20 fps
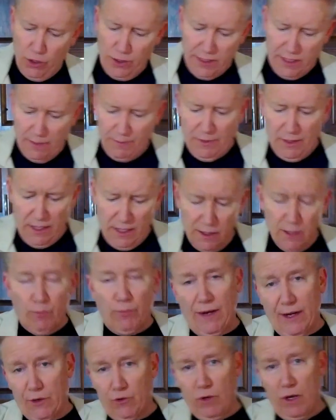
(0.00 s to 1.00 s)
dip it in the
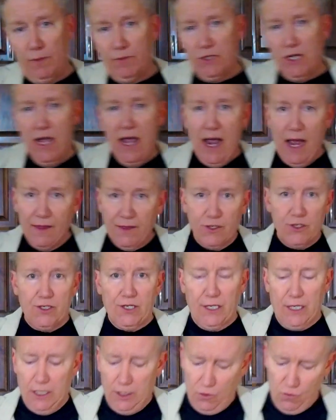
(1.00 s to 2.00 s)
breadcrumbs and then
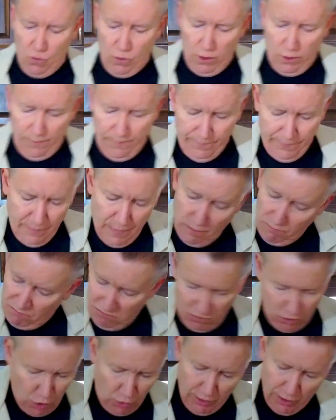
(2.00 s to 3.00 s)
stick it in oil.
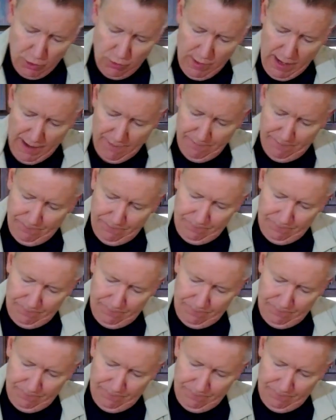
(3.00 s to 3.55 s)
Totally do that.